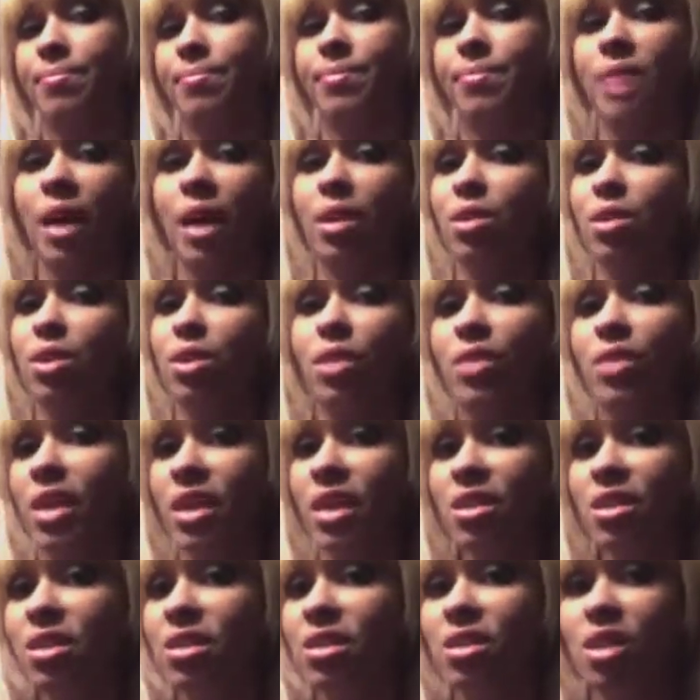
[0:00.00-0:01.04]
I don't know if the
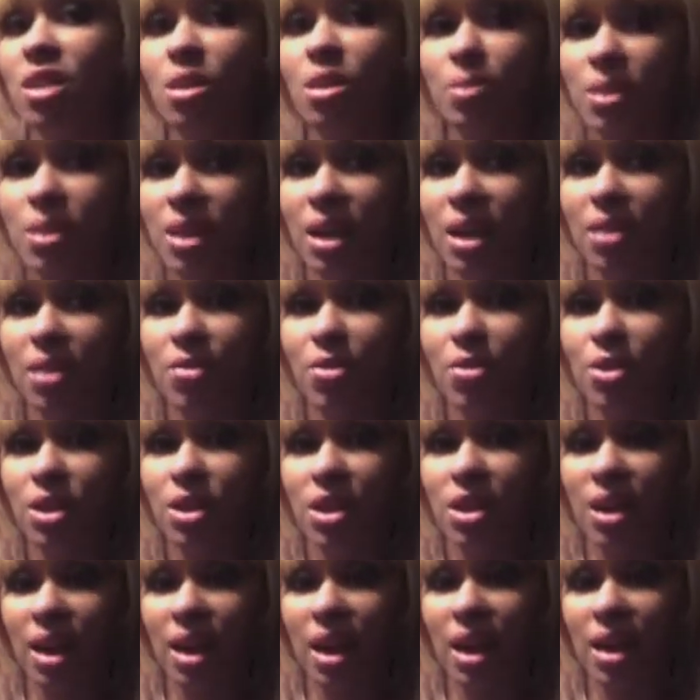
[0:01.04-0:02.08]
internet's going to be down for it,
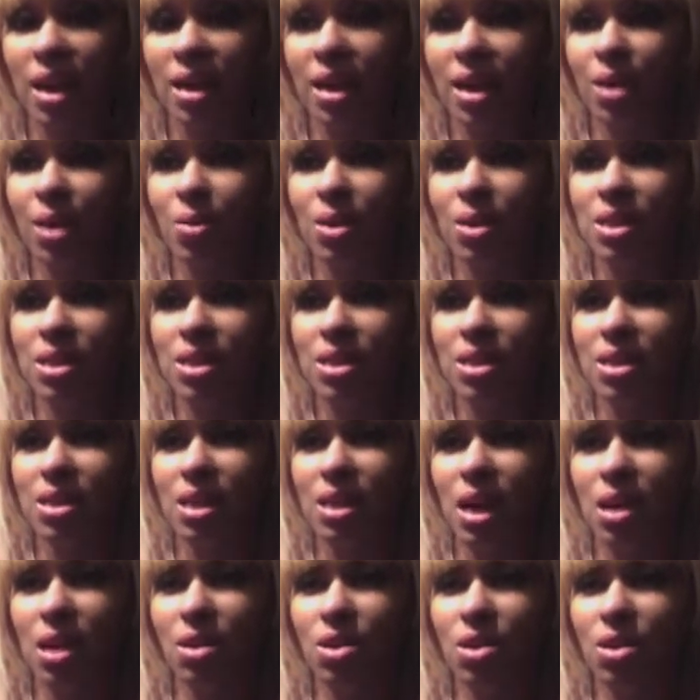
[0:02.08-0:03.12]
and I can't wait to see
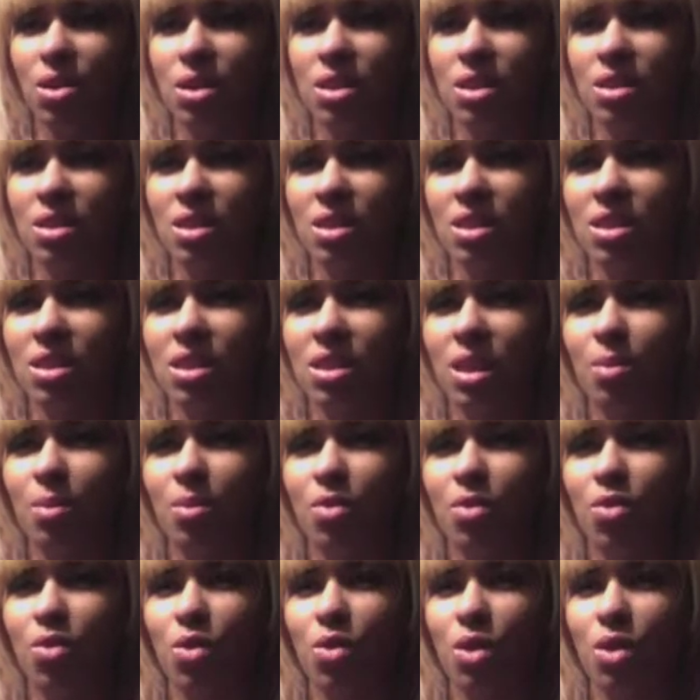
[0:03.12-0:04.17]
how long it's going to take
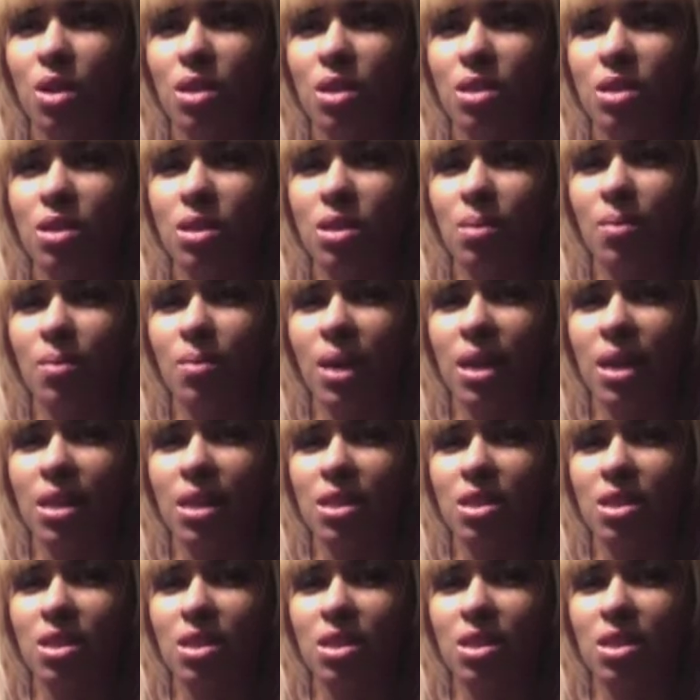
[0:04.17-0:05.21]
before somebody
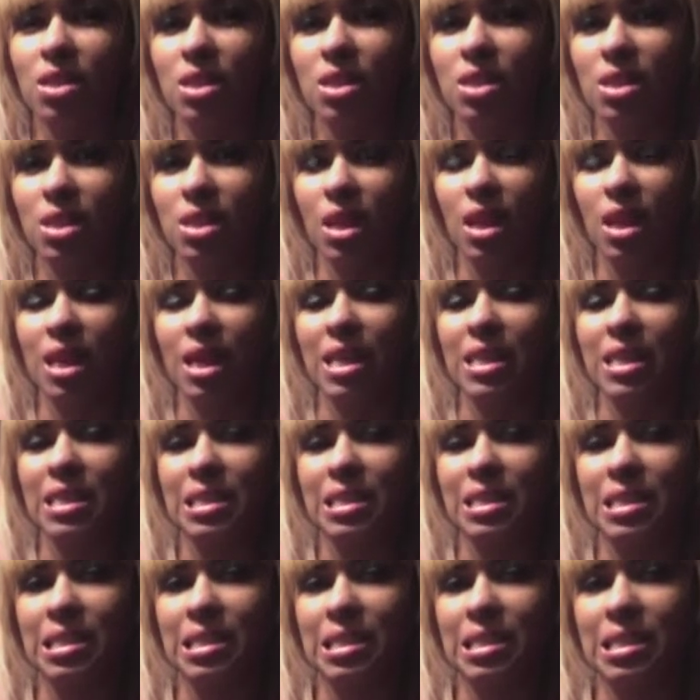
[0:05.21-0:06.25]
starts to say,
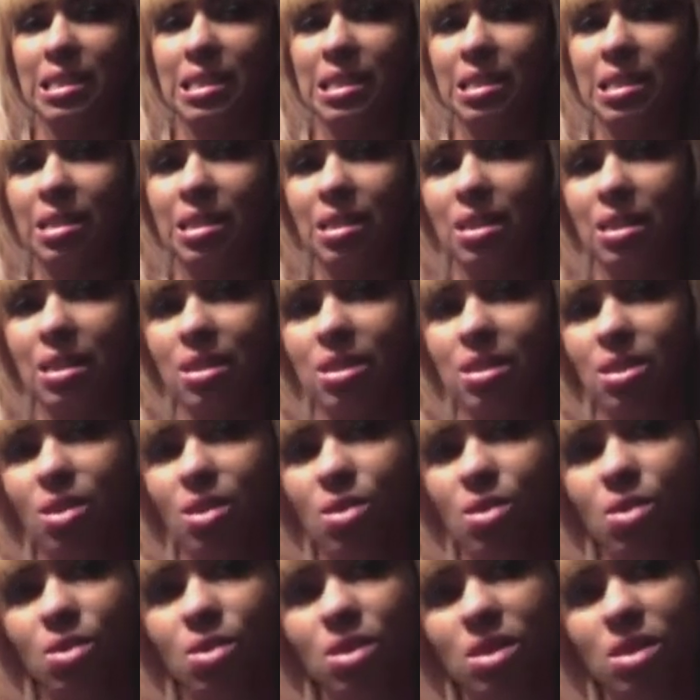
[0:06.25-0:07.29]
let's all
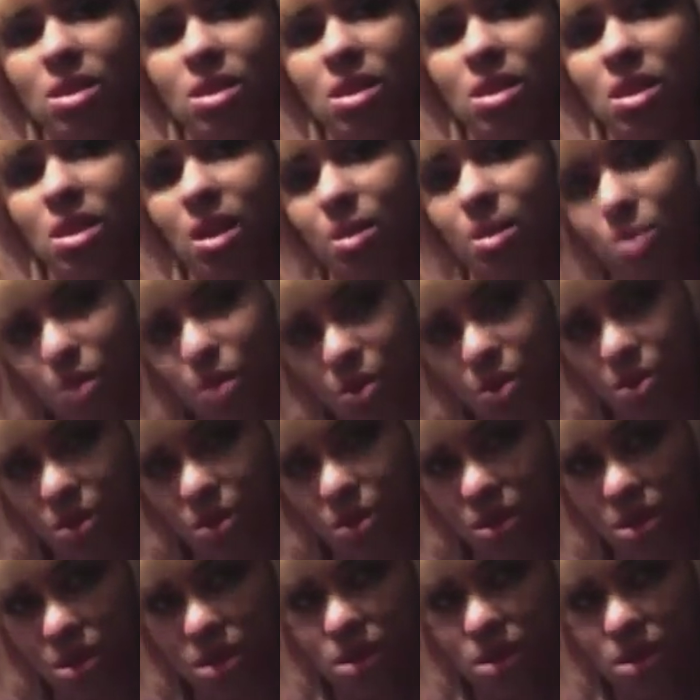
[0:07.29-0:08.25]
go to Dean Ambrose.